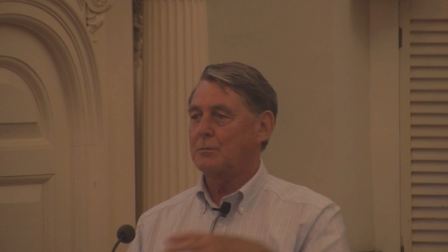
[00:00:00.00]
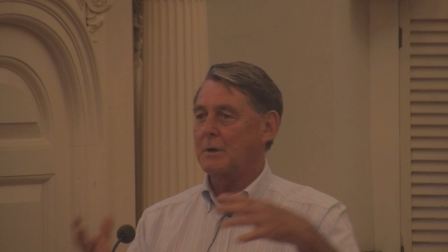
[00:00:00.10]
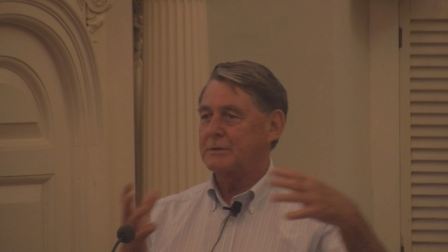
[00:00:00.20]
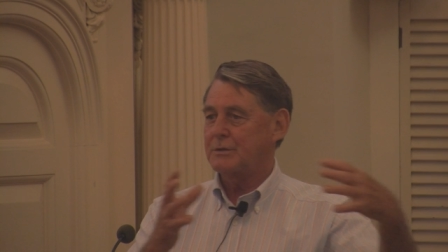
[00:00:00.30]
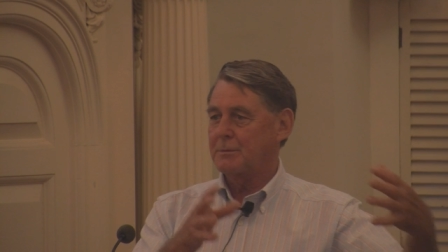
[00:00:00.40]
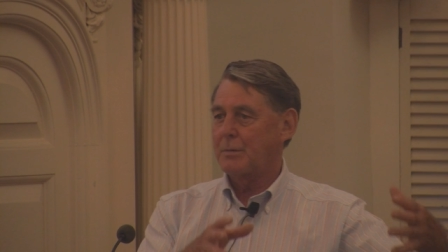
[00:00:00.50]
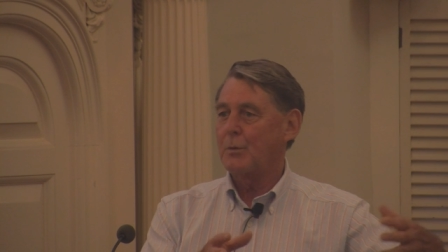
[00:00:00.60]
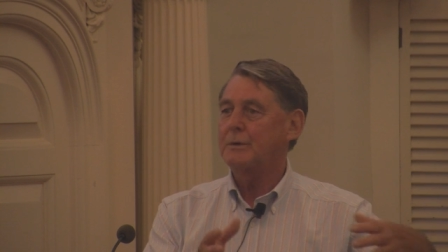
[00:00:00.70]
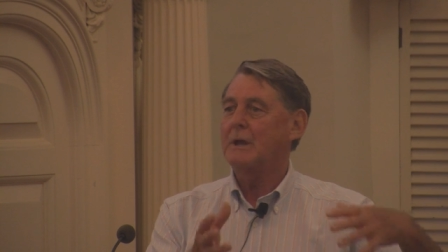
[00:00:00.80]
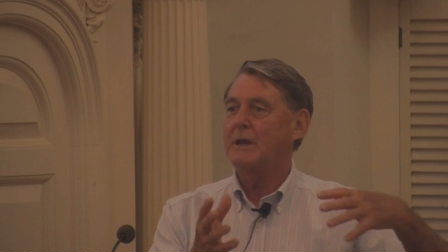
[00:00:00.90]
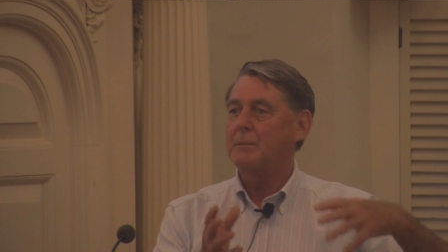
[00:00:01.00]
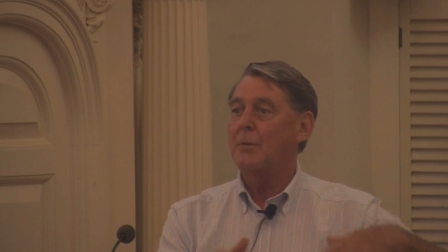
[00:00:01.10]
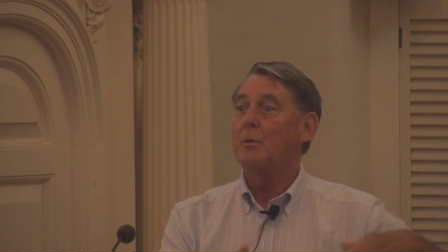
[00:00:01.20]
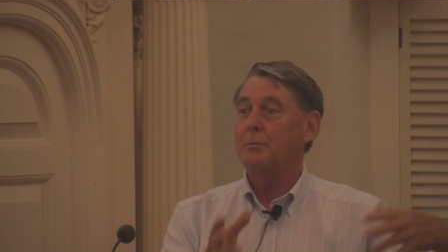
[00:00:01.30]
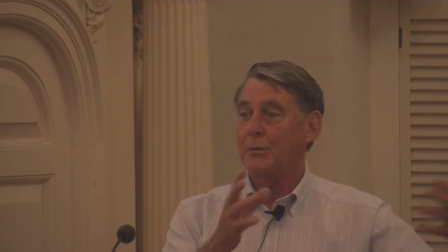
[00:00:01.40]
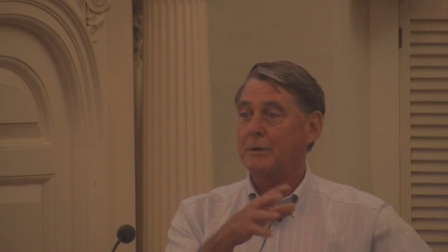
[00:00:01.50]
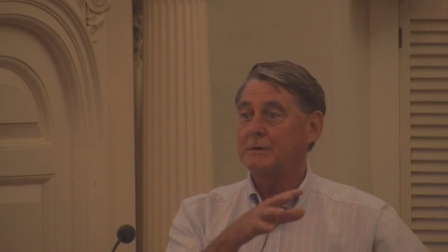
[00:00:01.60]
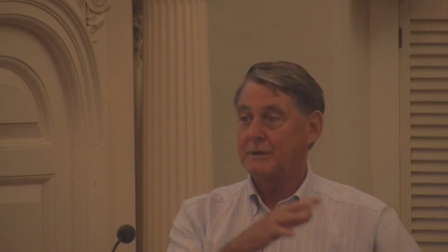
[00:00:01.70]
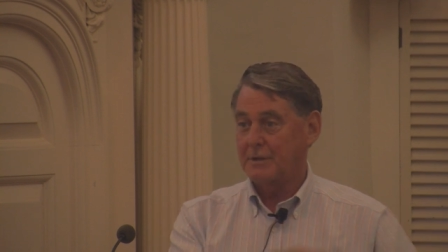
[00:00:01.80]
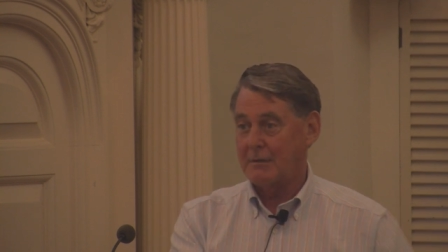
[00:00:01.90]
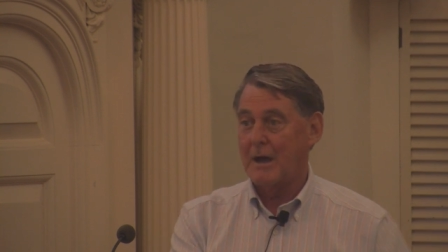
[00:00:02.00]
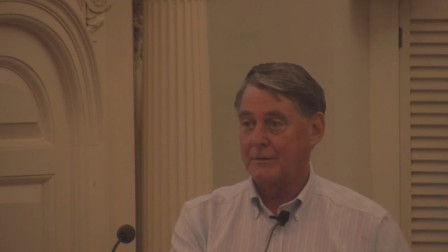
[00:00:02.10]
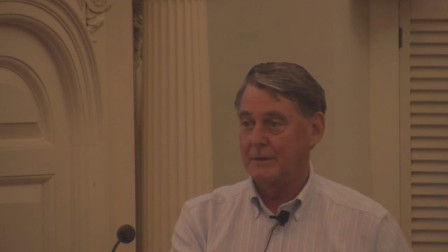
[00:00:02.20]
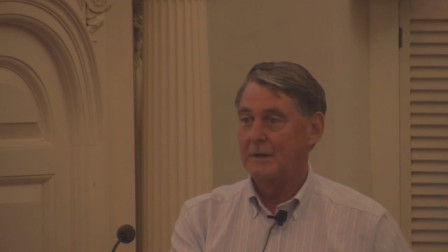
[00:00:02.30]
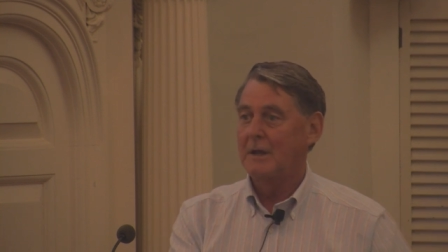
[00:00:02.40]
went to the boat, and the boat burned to the ground.